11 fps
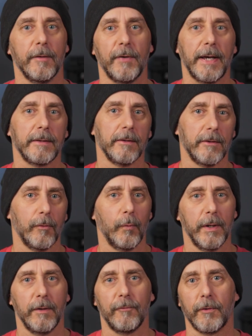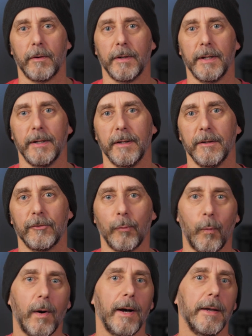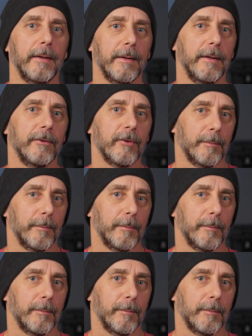fact that the wind furry is white is a